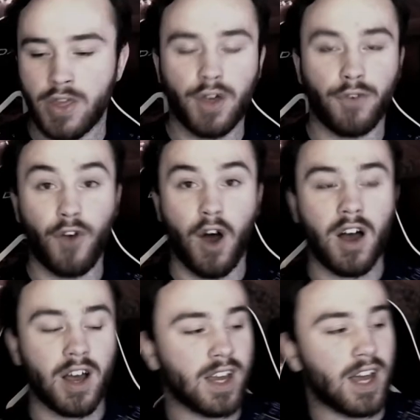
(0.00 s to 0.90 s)
The
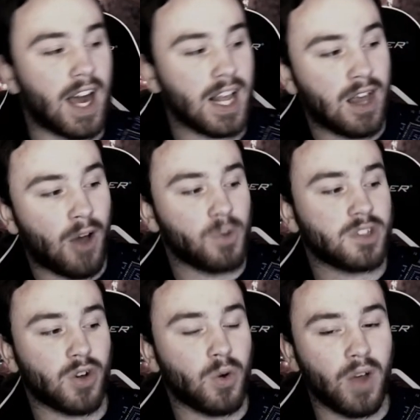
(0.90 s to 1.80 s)
fog I thought
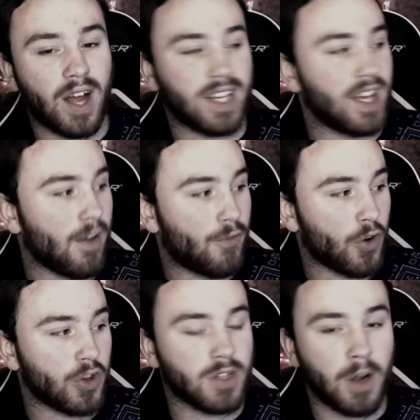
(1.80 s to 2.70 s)
was a cool idea at
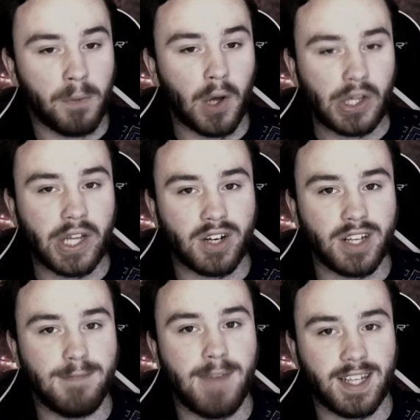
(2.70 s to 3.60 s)
first, but
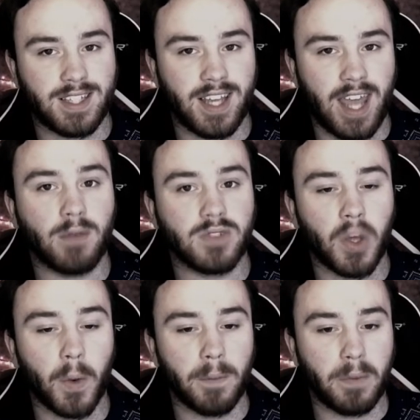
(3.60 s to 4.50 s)
literally makes the game
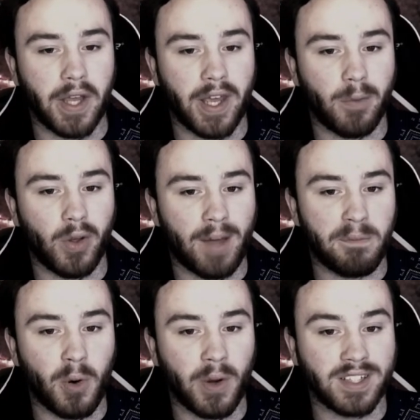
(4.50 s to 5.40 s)
so unplayable
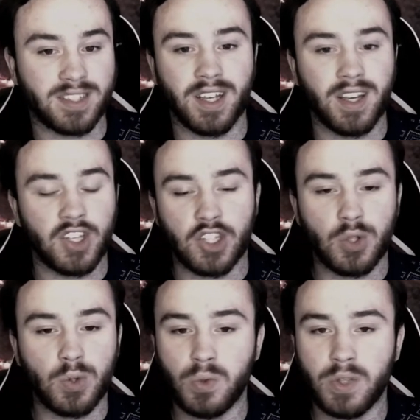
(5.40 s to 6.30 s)
at points.
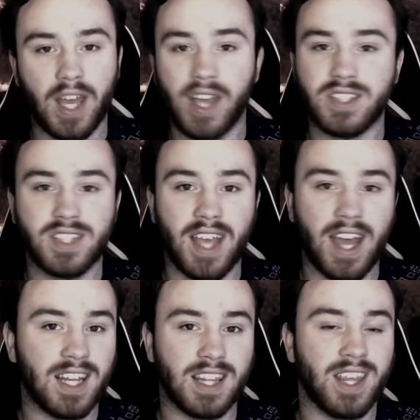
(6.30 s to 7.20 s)
You can't see
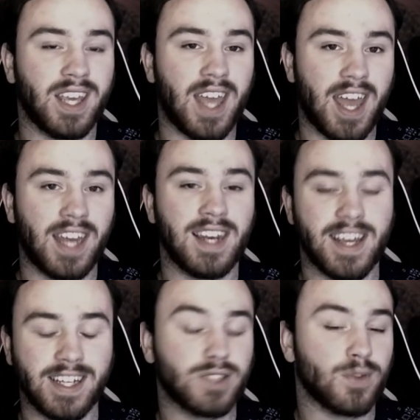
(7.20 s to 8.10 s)
anything, and
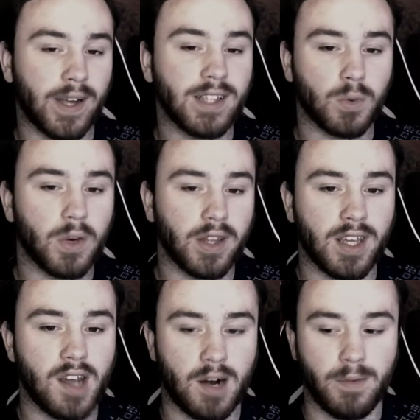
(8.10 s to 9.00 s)
it's it's really
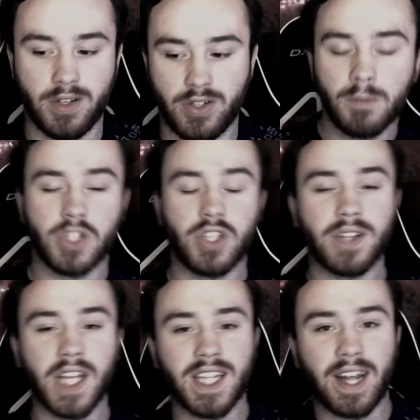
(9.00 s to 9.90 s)
garbage. But
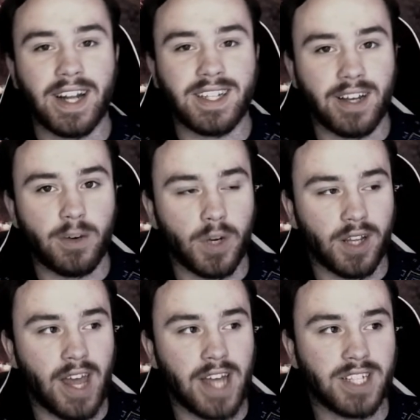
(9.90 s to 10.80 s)
something that I did
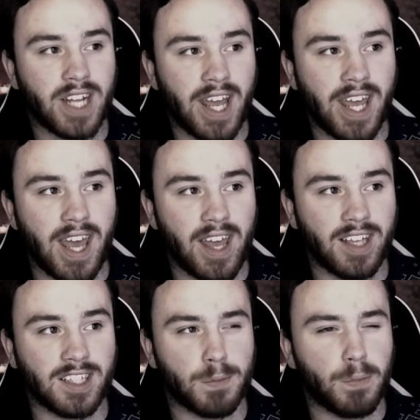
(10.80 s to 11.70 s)
realize today
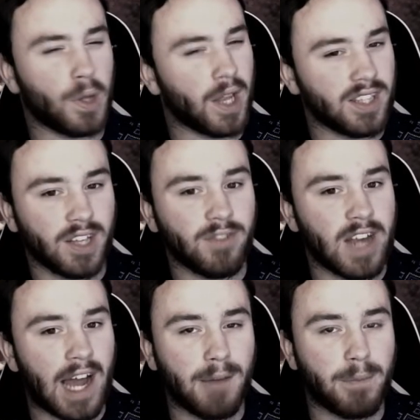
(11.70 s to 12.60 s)
is planes have
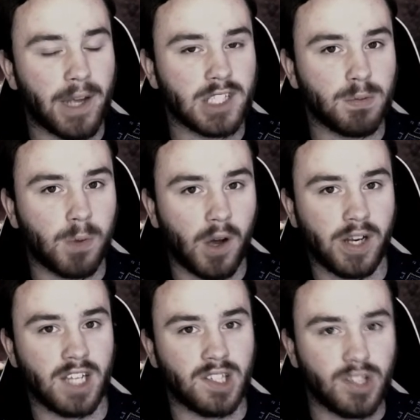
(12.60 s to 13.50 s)
not been
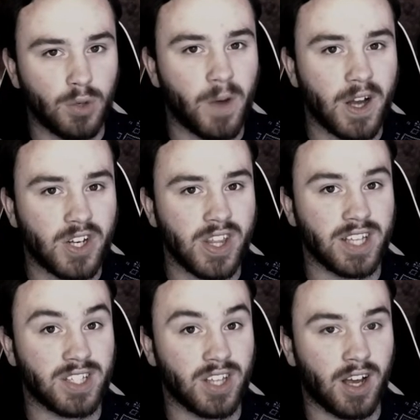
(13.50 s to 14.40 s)
spawning too much in
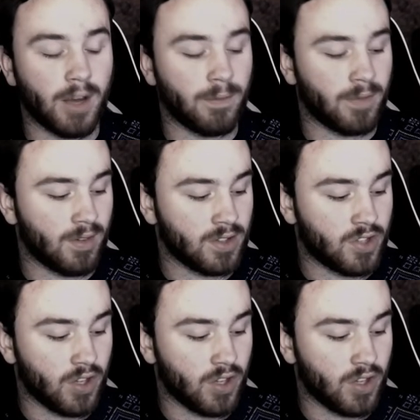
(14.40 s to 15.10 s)
this um z